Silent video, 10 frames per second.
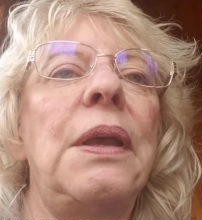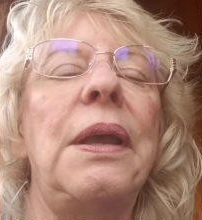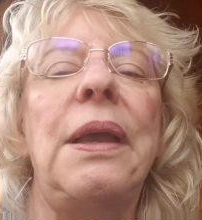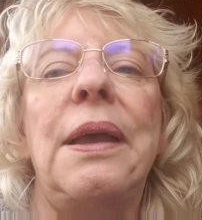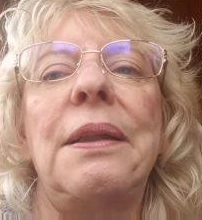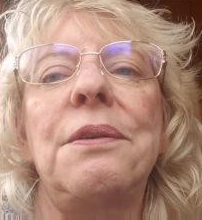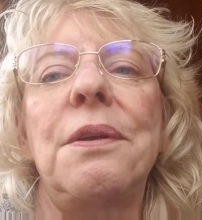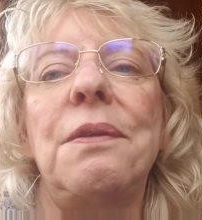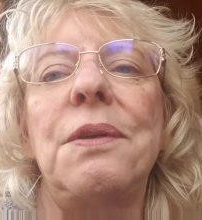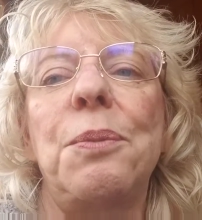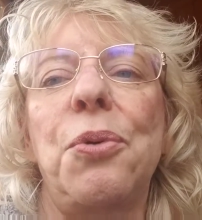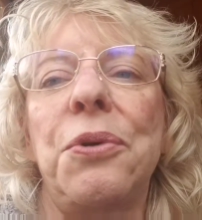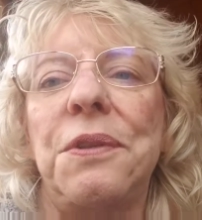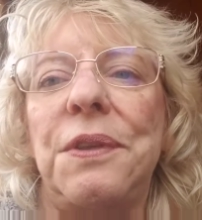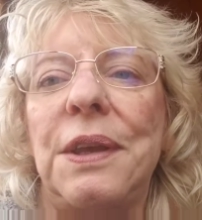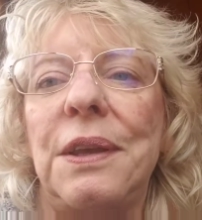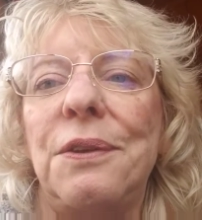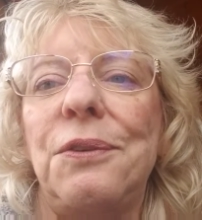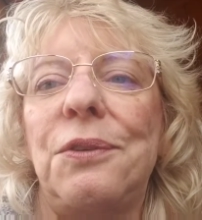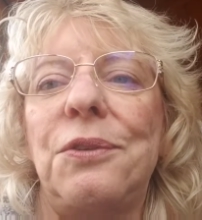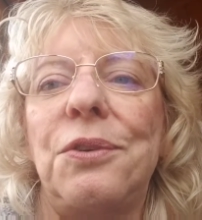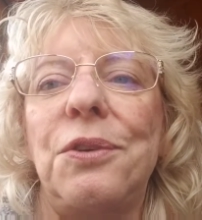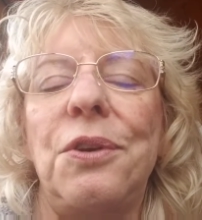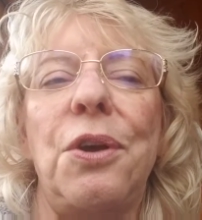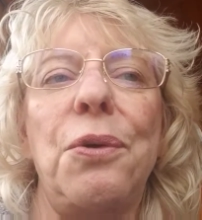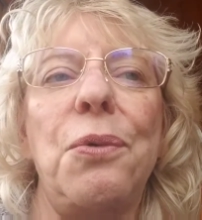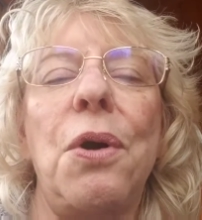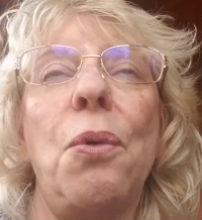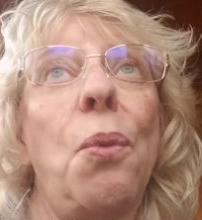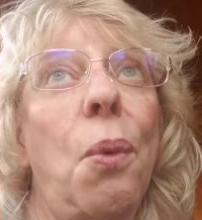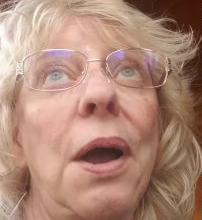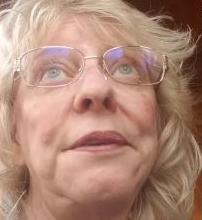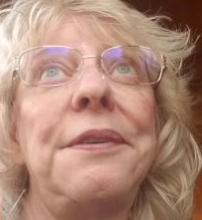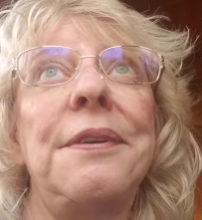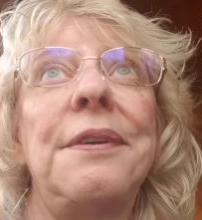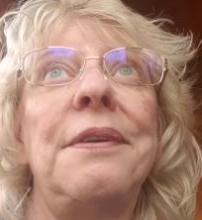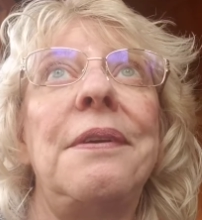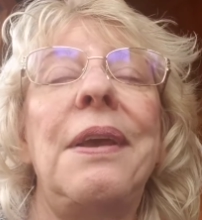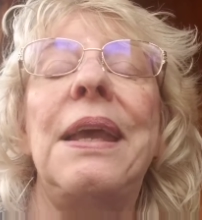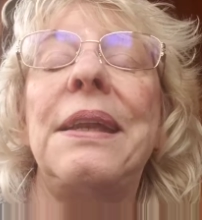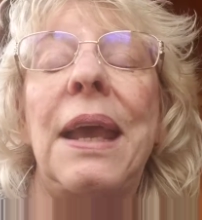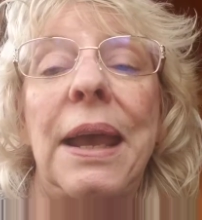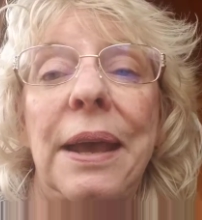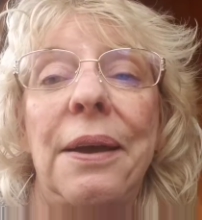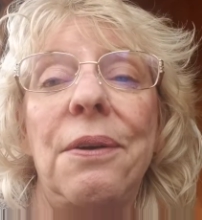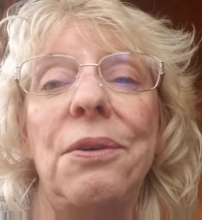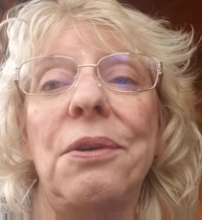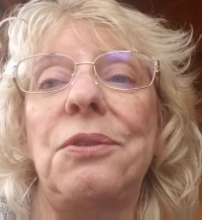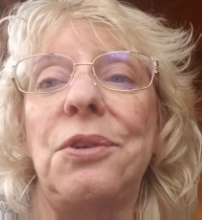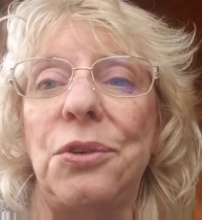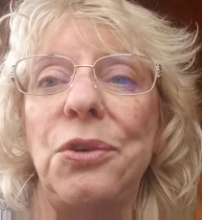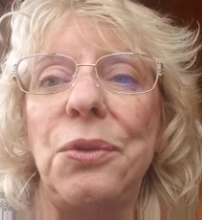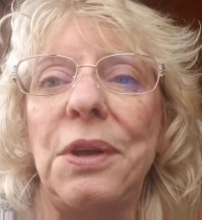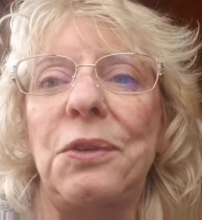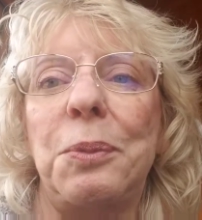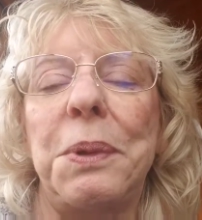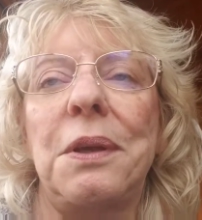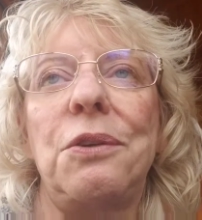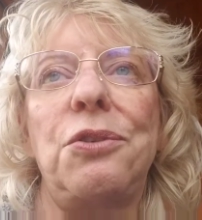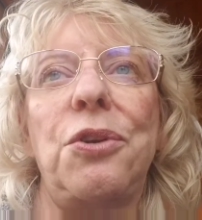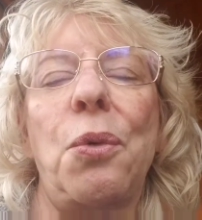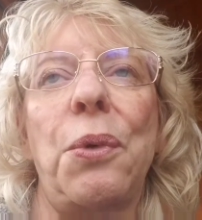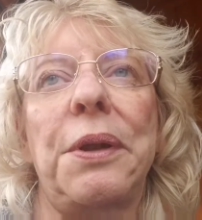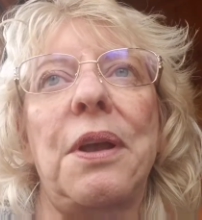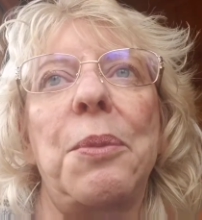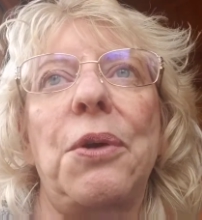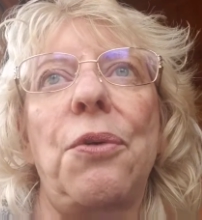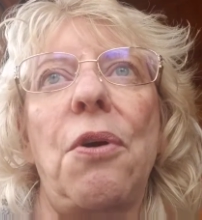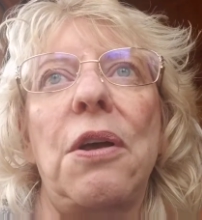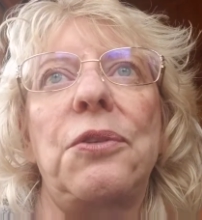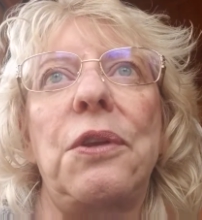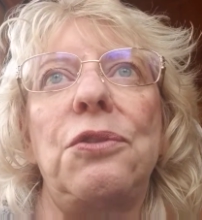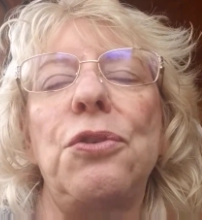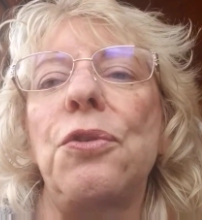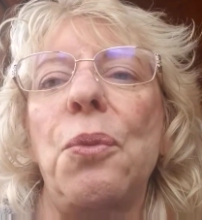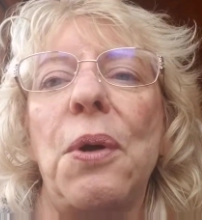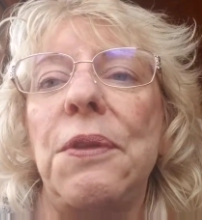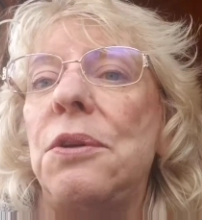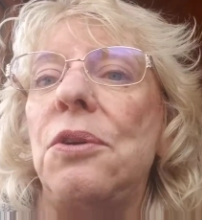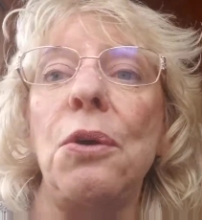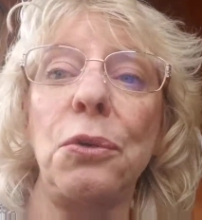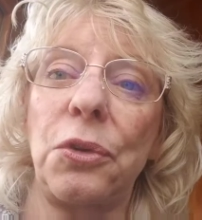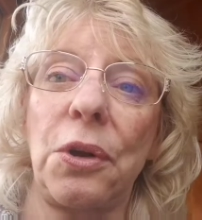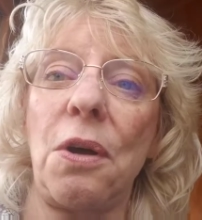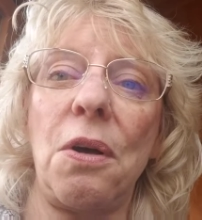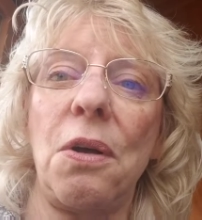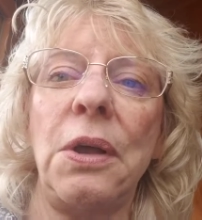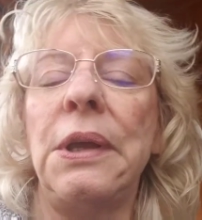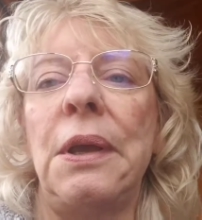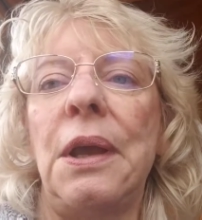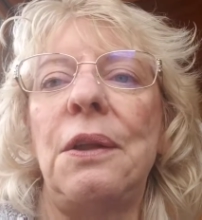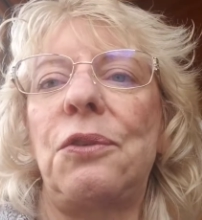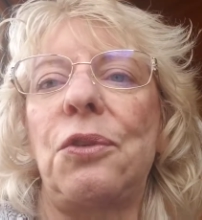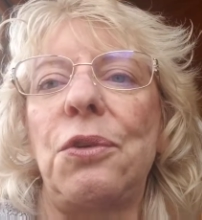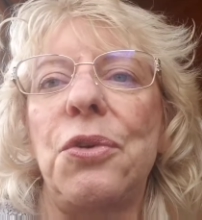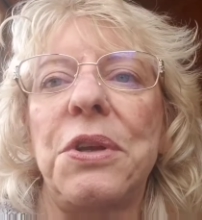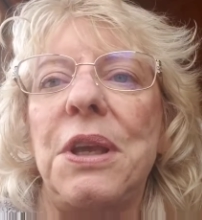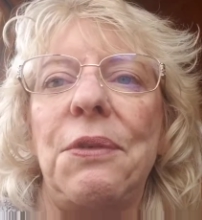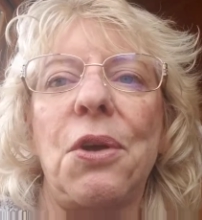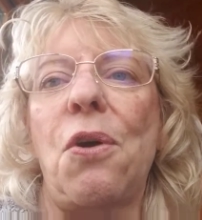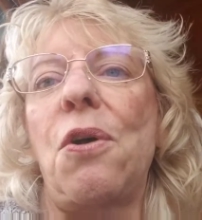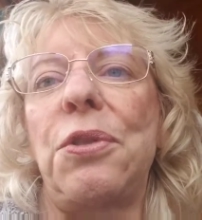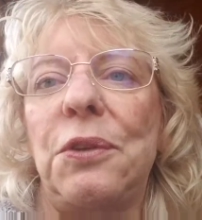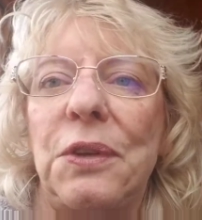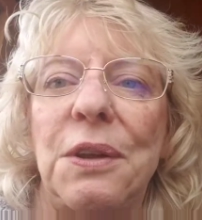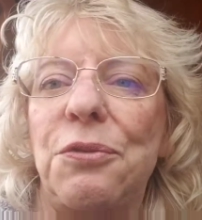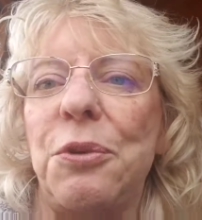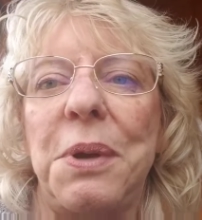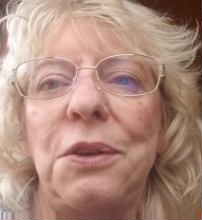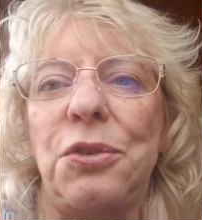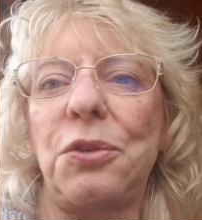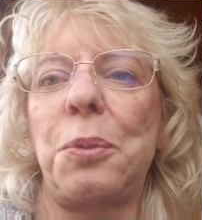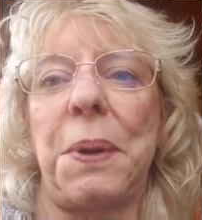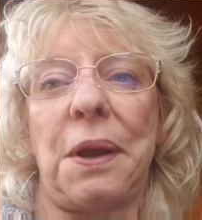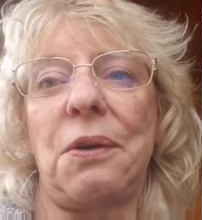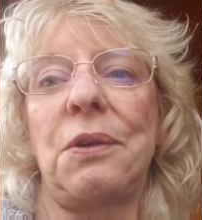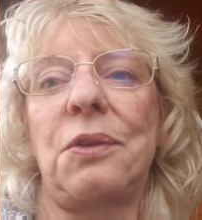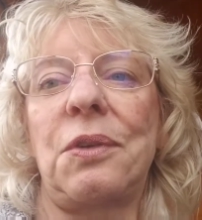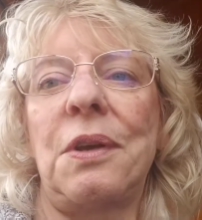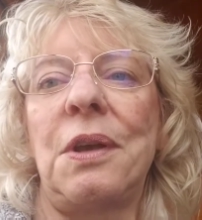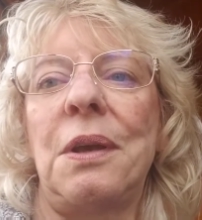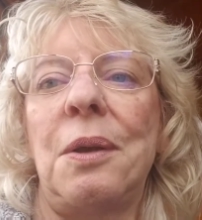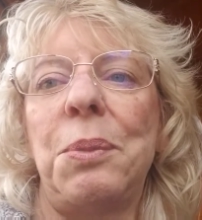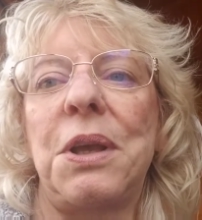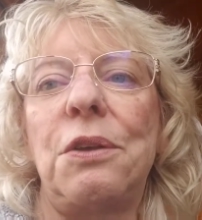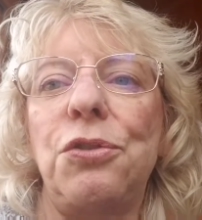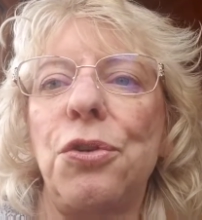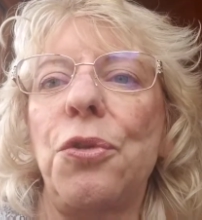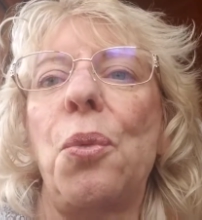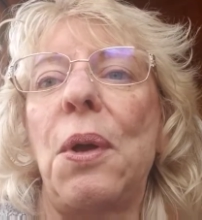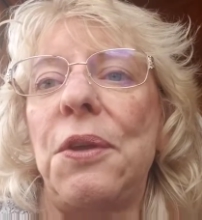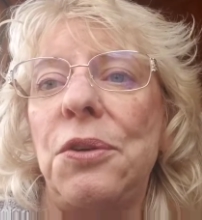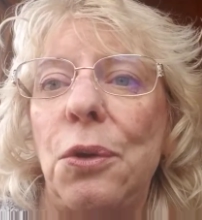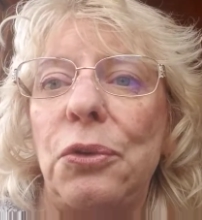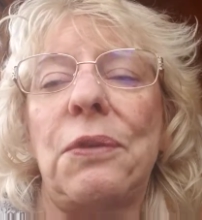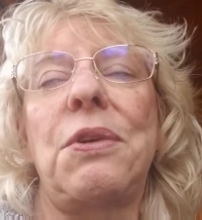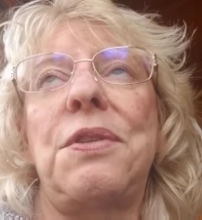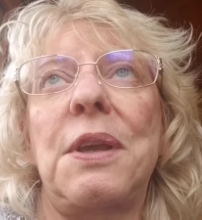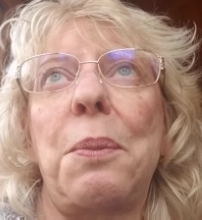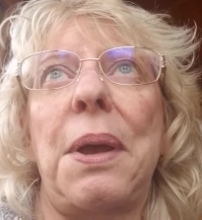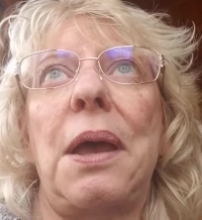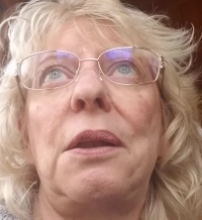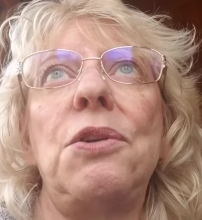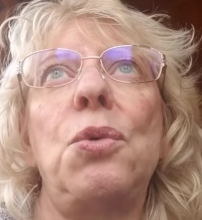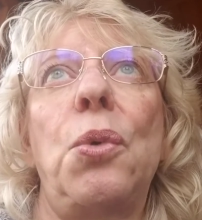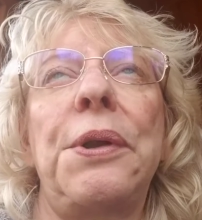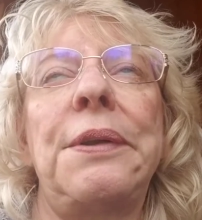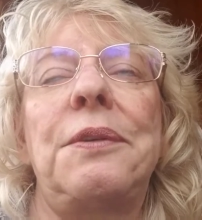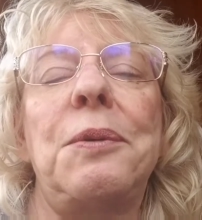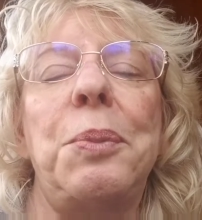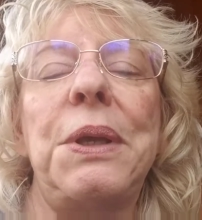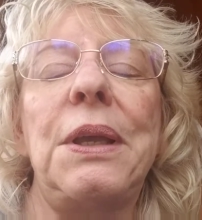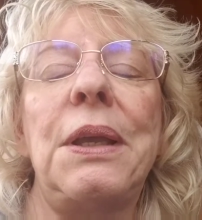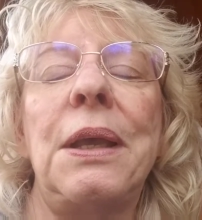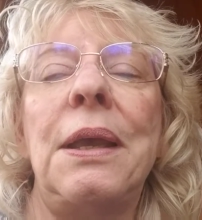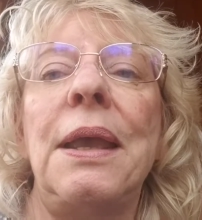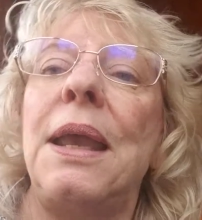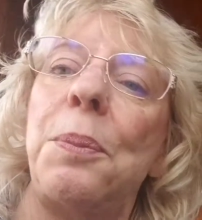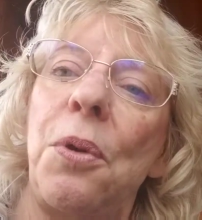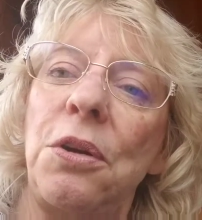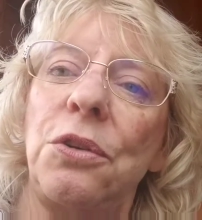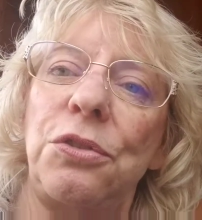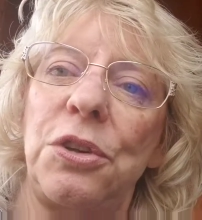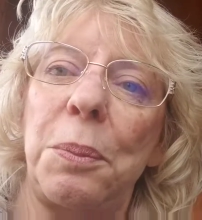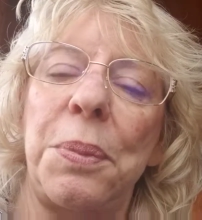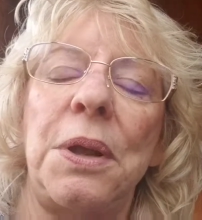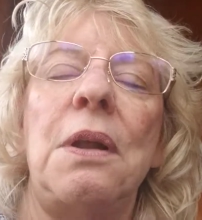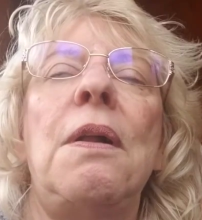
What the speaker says: And the important thing is to know what and how to do this, because you don't want to come across as you're the one that knows it all. And so you're giving all this information to parents because you're the one that knows everything about it. You want it to be a partnership.